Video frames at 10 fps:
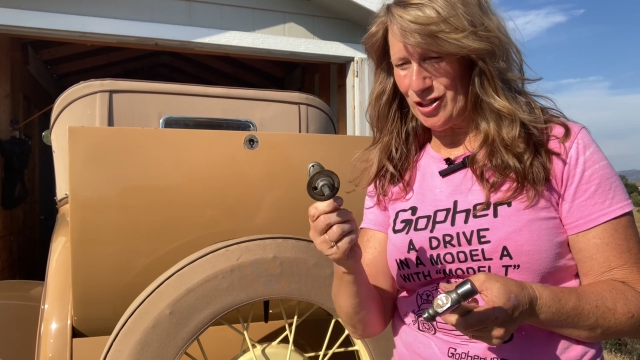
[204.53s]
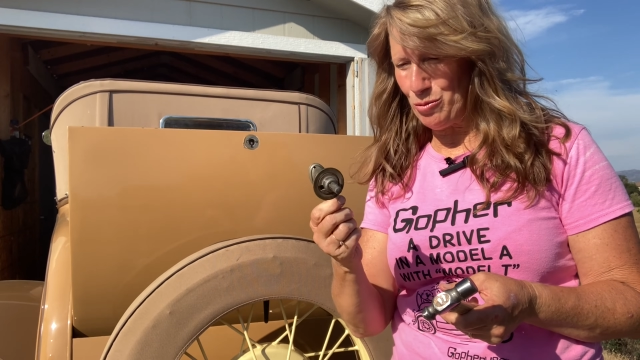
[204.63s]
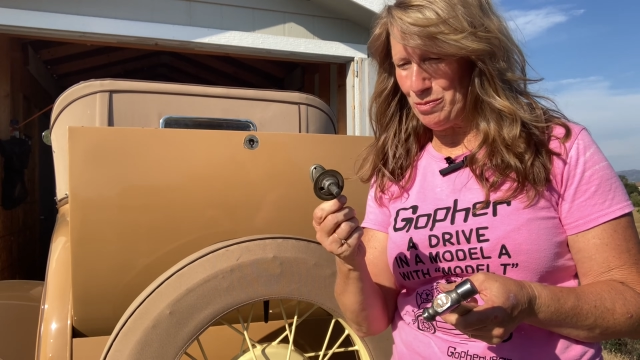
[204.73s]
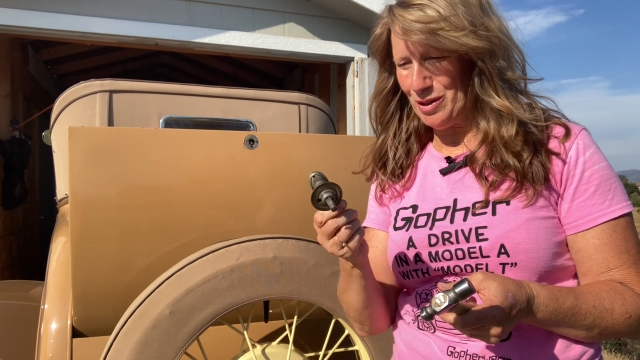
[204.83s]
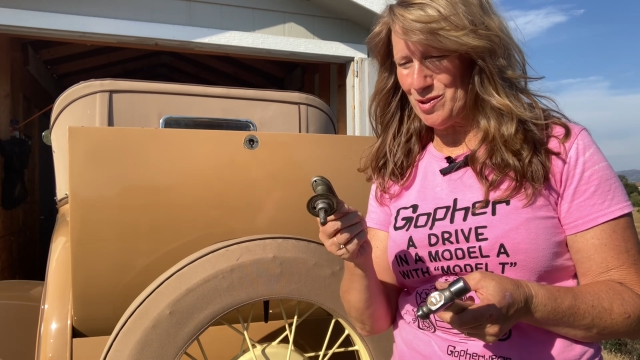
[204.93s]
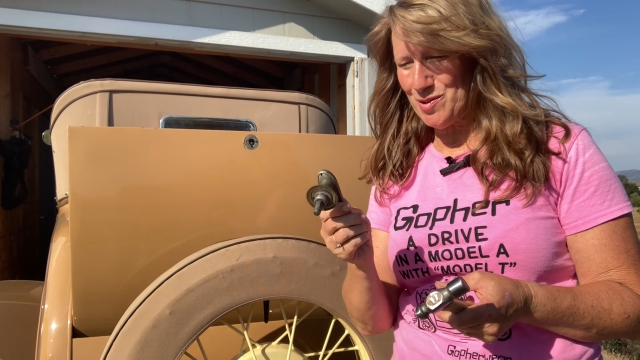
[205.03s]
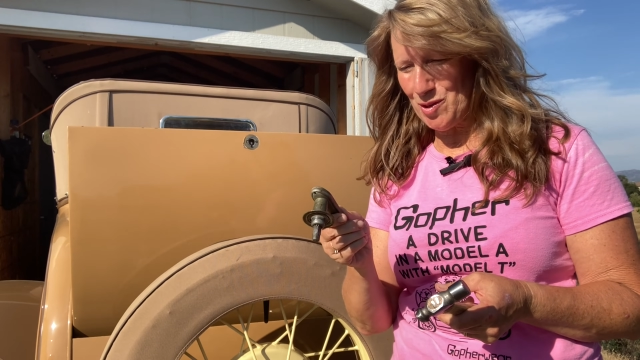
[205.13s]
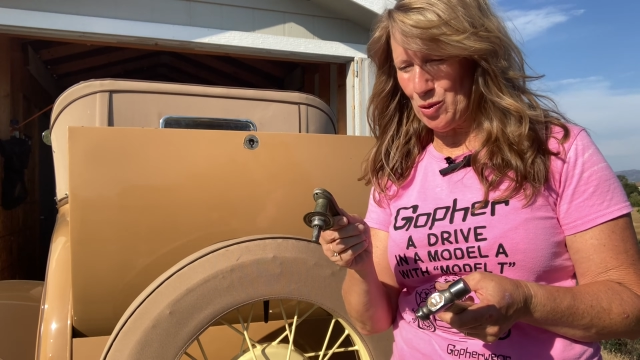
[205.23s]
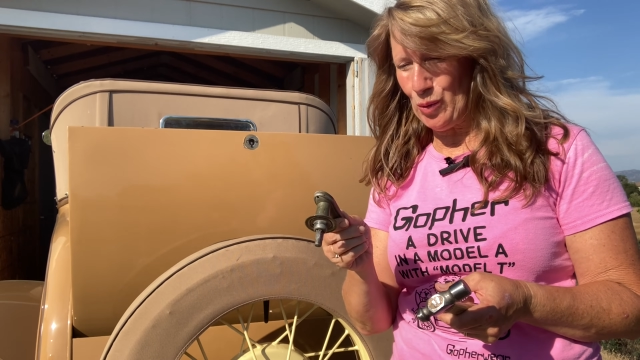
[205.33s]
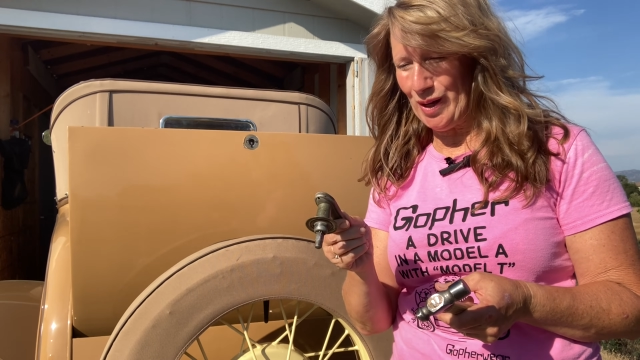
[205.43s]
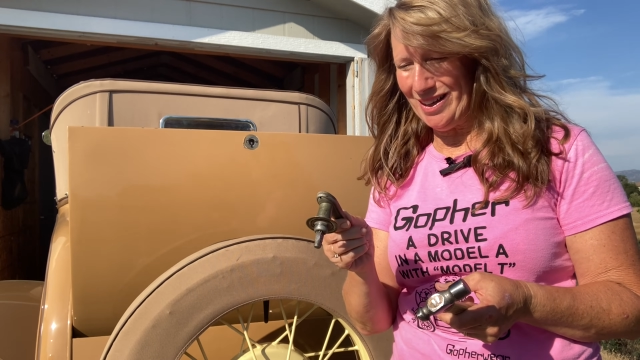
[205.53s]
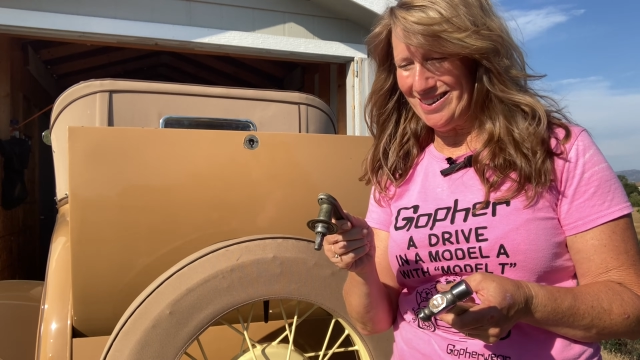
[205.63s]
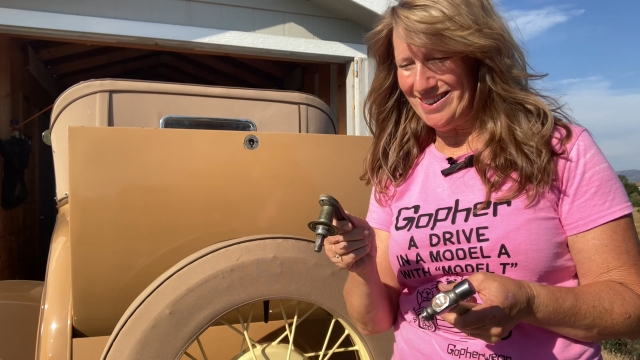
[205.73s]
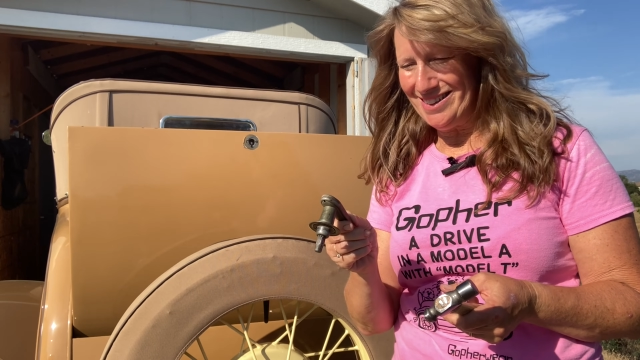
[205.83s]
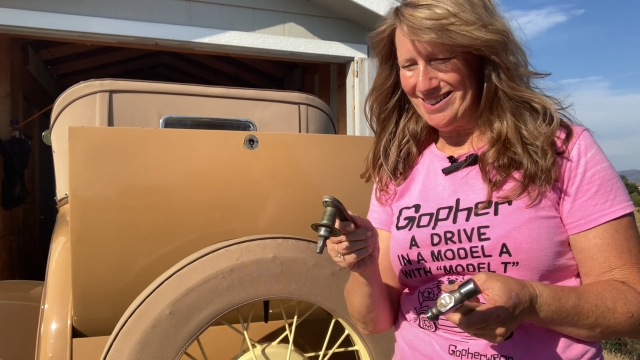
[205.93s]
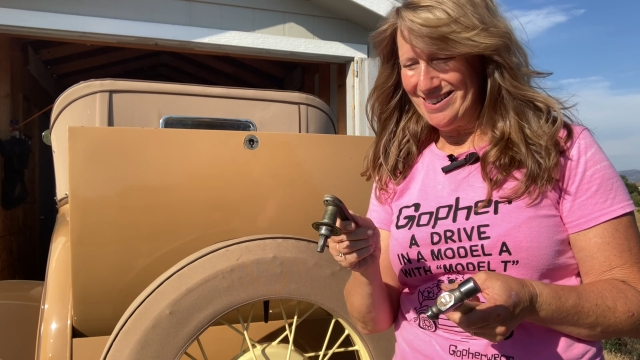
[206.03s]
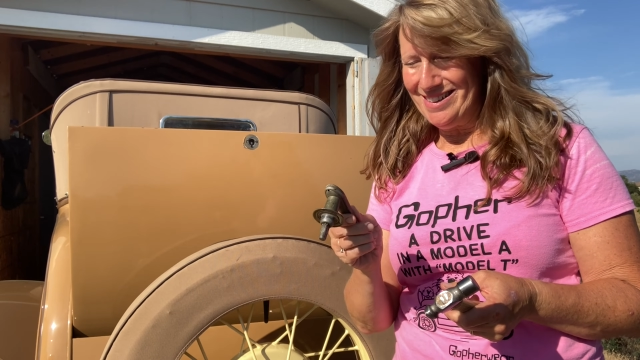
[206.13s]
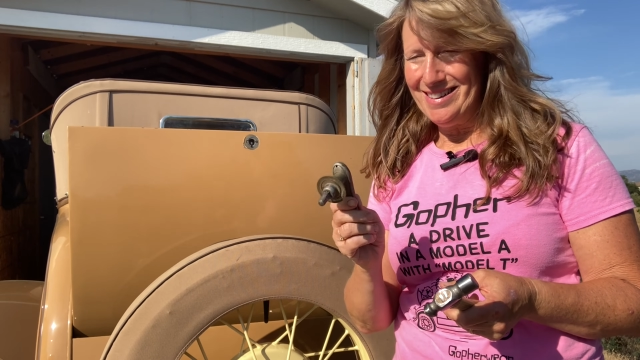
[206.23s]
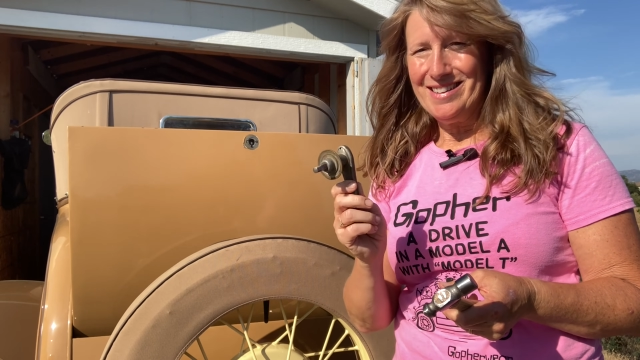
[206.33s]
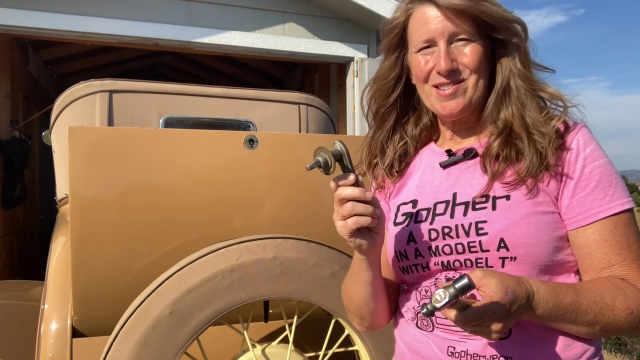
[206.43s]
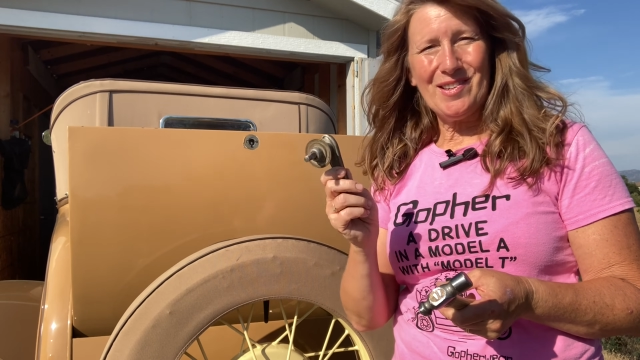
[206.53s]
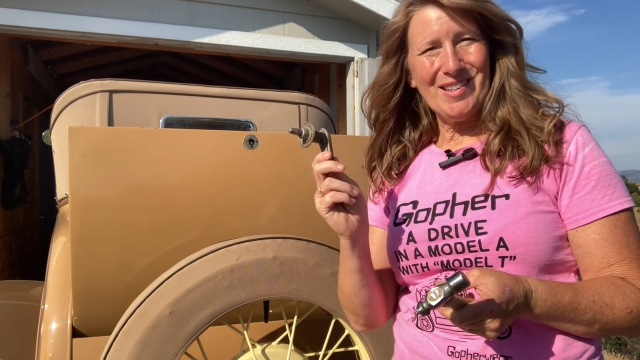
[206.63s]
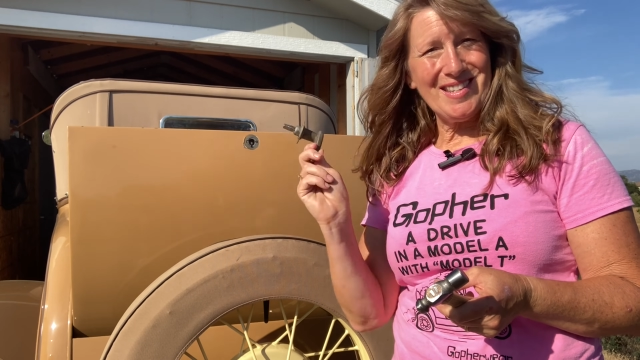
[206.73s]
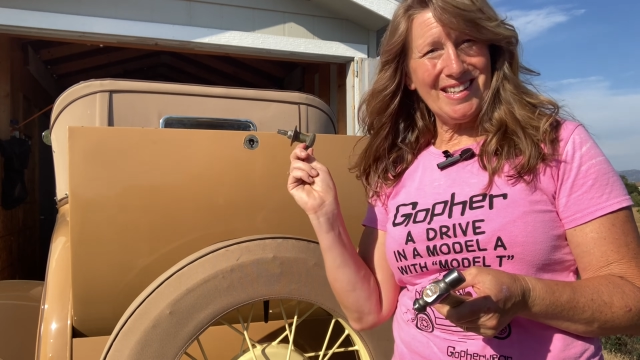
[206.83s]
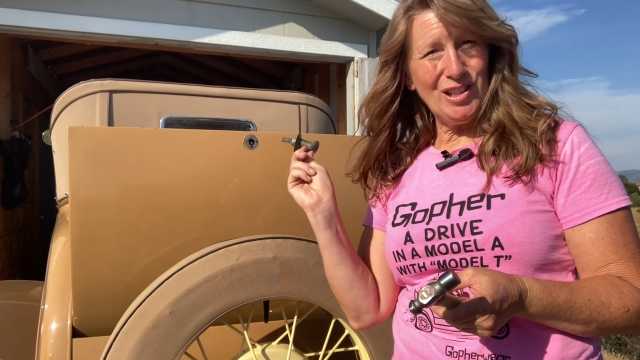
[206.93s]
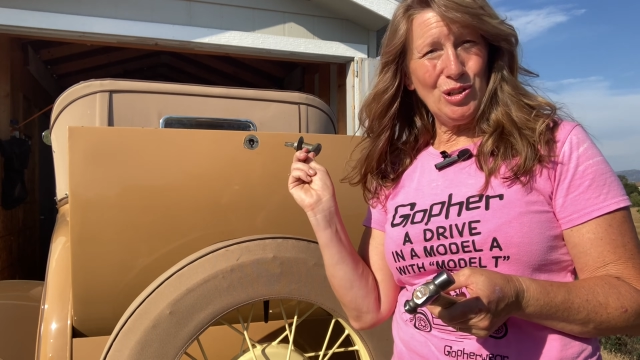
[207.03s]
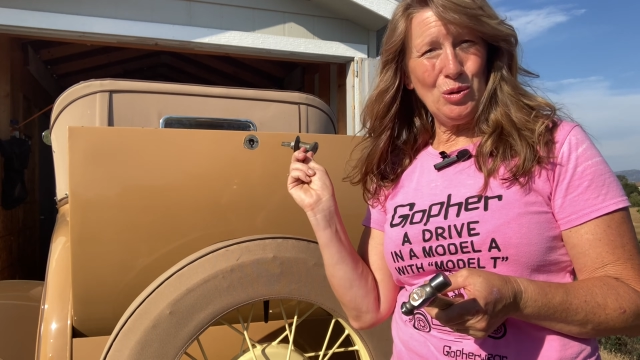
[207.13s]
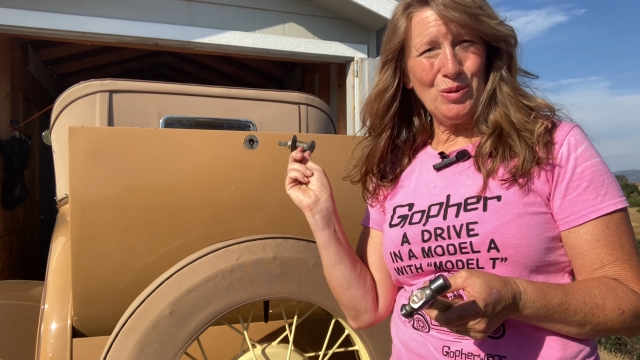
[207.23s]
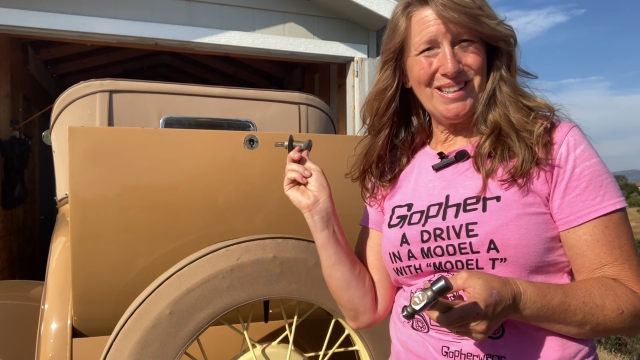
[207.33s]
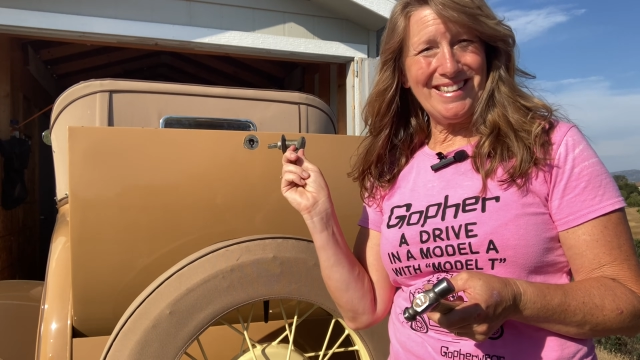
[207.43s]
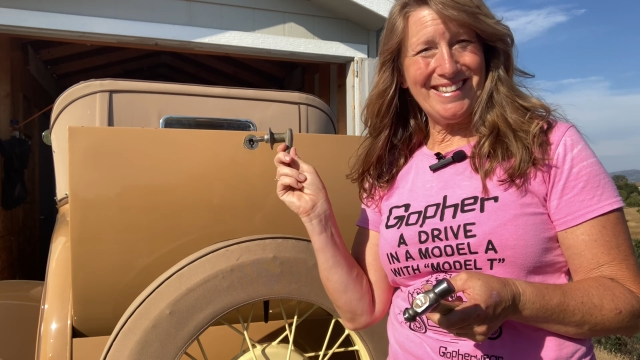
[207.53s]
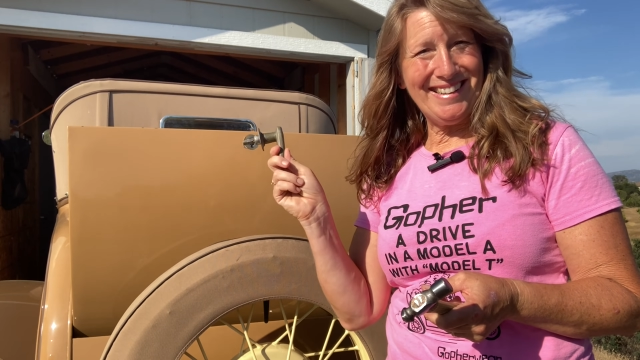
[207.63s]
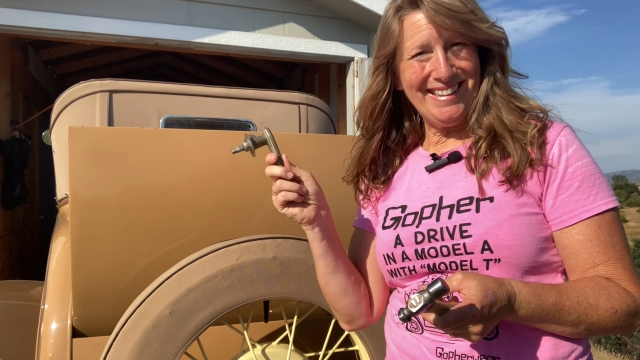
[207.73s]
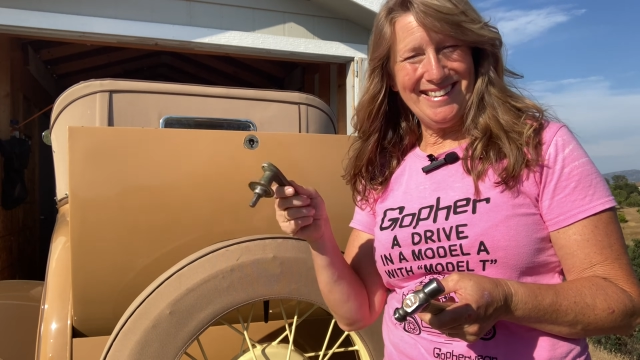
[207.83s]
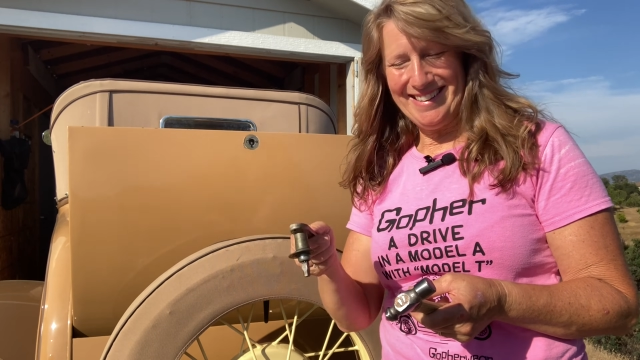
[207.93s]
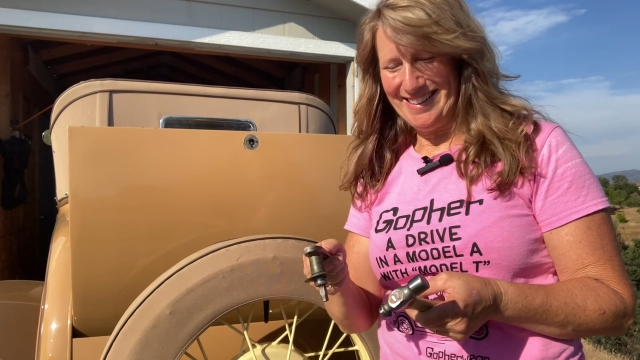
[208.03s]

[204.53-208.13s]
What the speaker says: They're built so well. So let's get the new one in, huh?